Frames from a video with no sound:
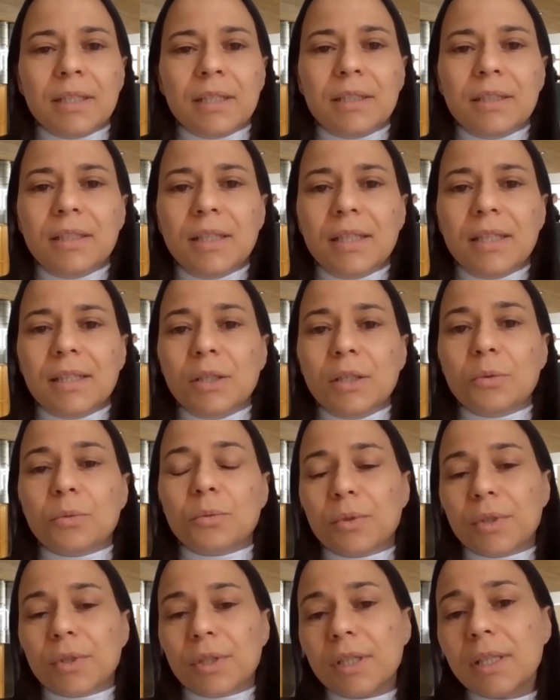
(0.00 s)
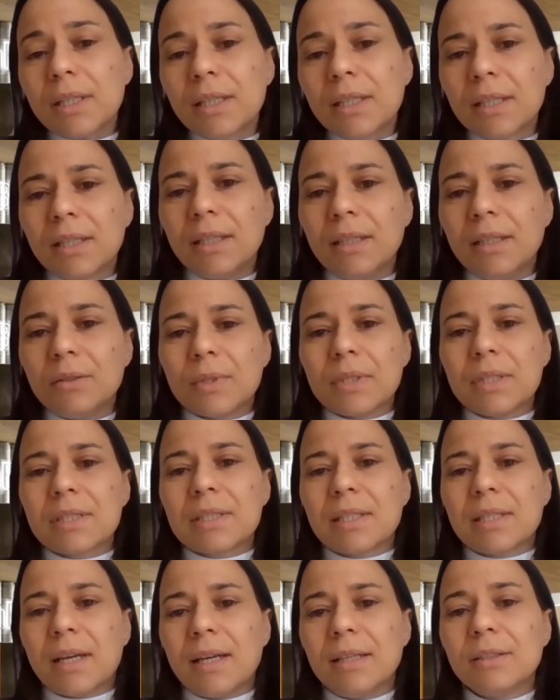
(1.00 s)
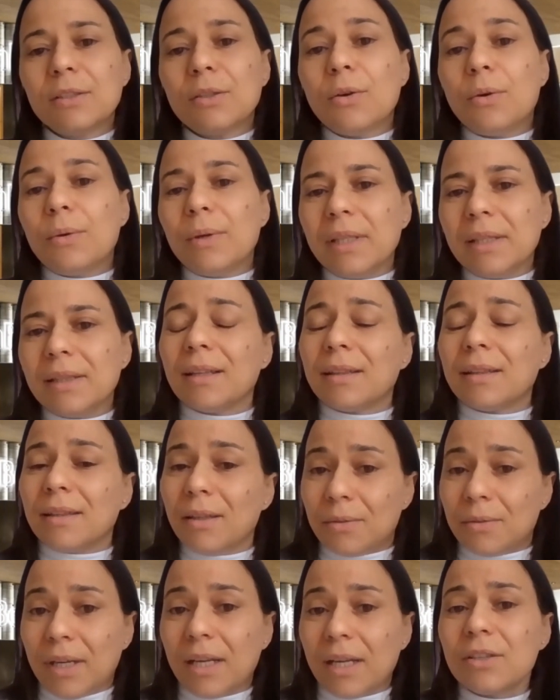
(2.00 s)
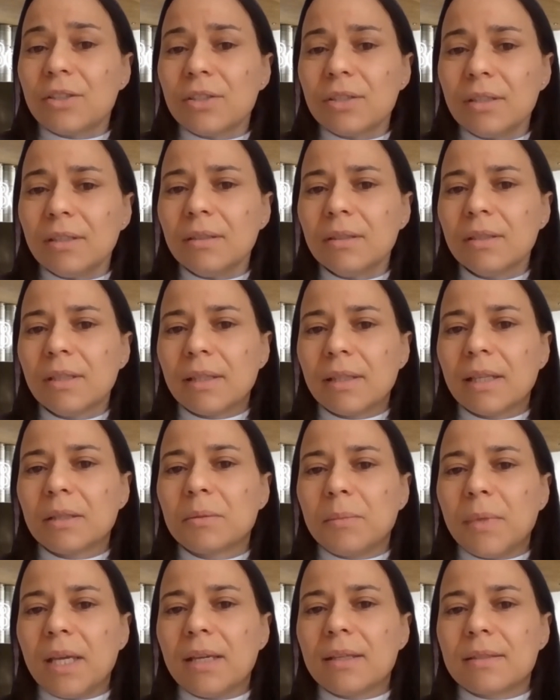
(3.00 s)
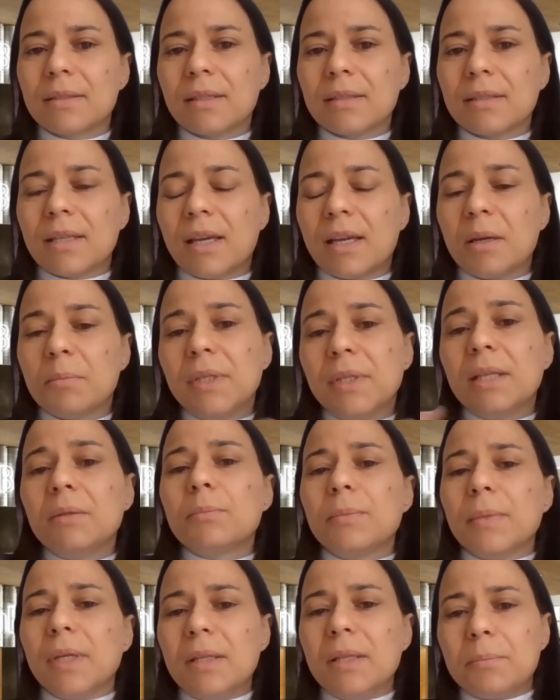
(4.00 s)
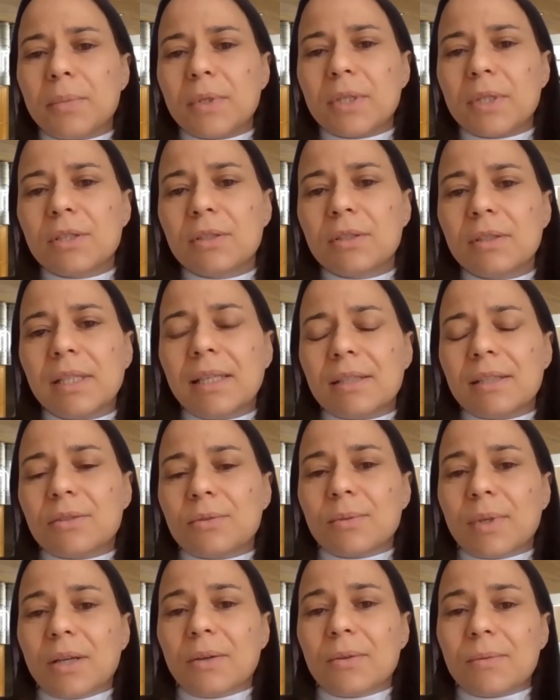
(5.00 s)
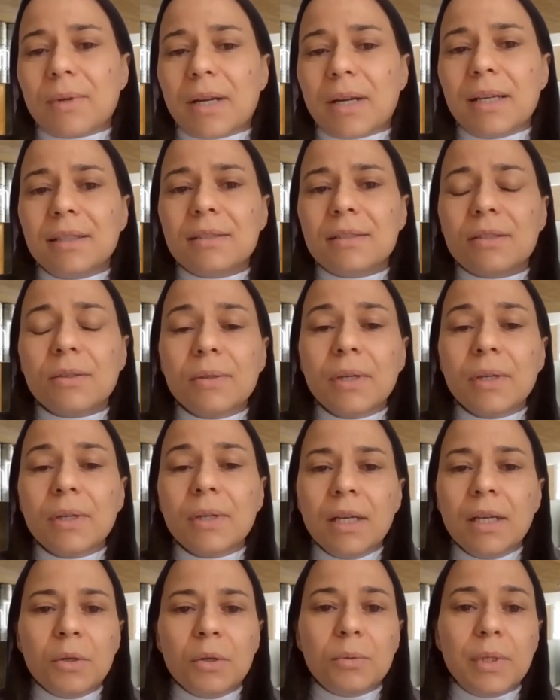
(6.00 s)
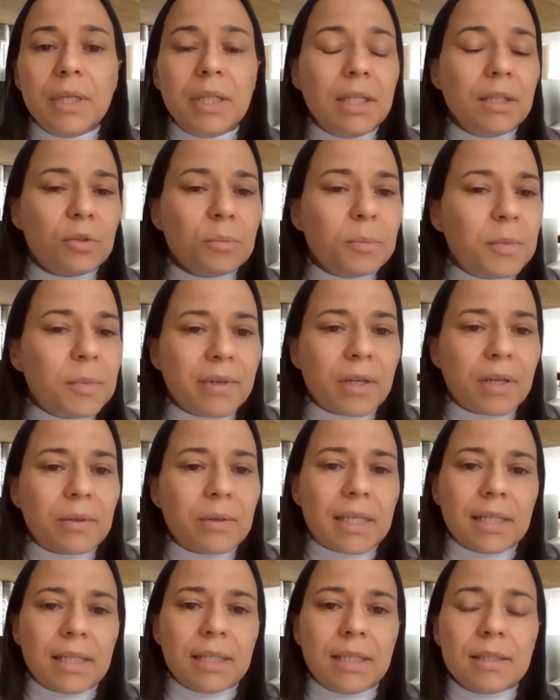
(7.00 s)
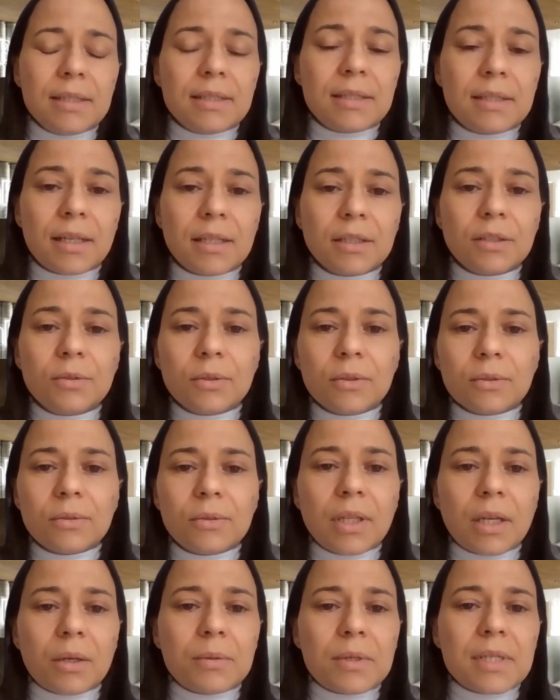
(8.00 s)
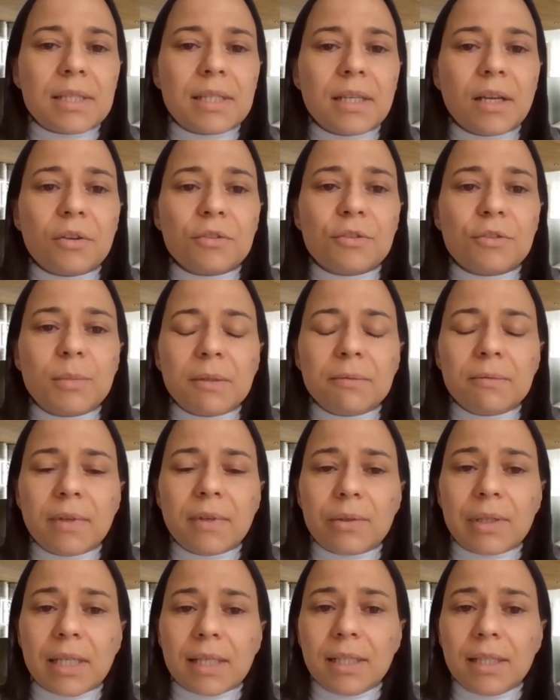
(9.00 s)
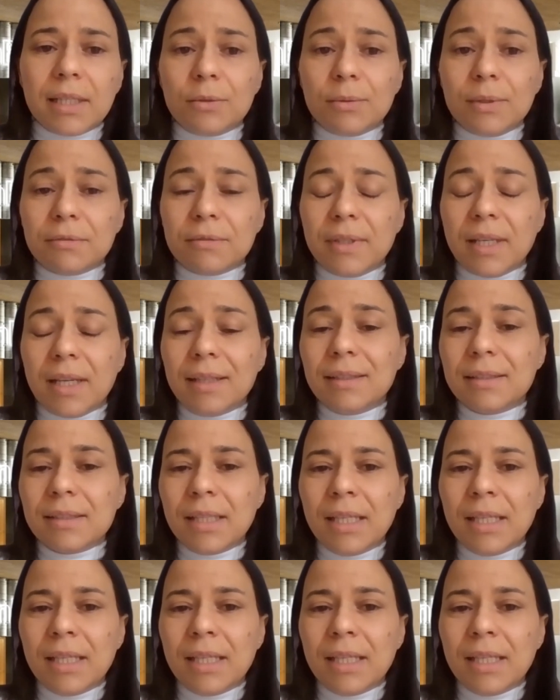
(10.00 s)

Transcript: the work in one side going that direction that makes us happy, and personally as well, right? So we need to be very clear, start on ourselves, being very clear with that.